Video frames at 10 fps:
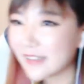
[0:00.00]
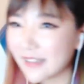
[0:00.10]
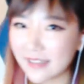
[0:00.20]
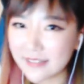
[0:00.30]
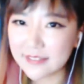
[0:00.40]

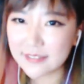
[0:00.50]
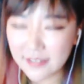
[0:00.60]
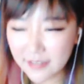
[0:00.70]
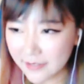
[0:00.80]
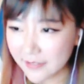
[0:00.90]

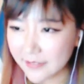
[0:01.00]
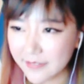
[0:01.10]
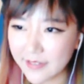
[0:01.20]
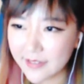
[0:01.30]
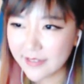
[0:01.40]
so
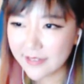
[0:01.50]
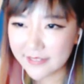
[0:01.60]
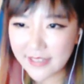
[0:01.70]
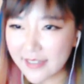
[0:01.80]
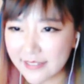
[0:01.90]

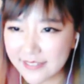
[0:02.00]
yeah,